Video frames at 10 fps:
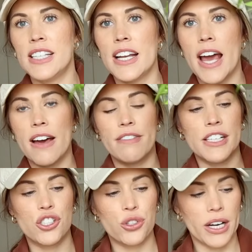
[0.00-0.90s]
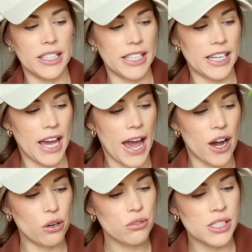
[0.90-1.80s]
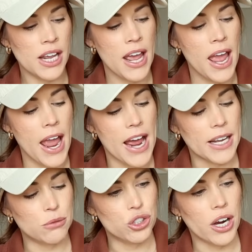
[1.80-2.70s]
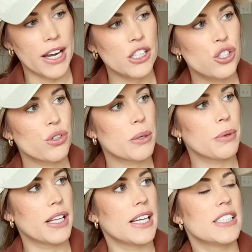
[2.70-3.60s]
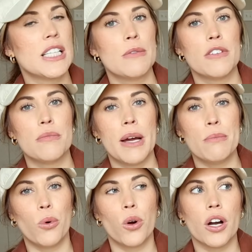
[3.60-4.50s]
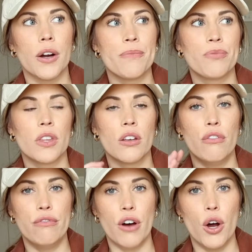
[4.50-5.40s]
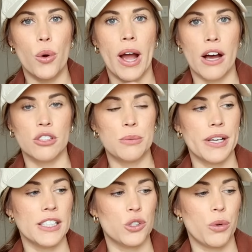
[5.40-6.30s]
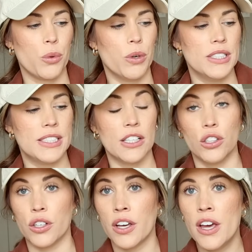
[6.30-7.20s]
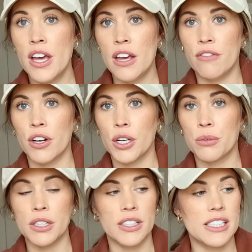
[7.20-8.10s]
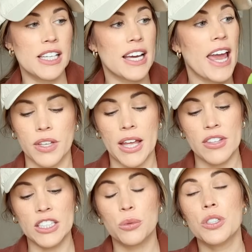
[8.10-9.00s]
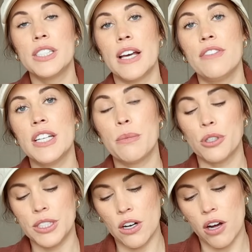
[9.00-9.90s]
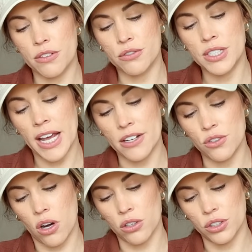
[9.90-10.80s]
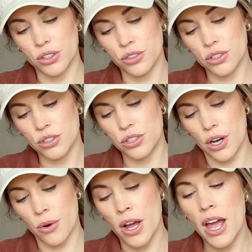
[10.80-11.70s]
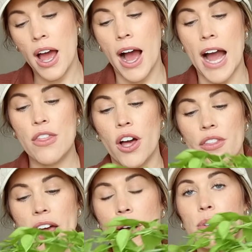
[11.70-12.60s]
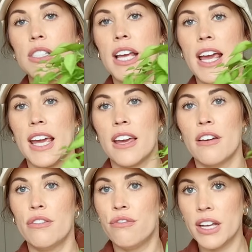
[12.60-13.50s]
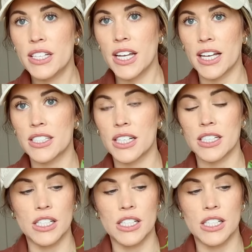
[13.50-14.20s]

and have it trailing out. And I'm trying to replace some of my more faux houseplants with ones that look very realistic. And these were 70% off of $10. So I thought that was a fantastic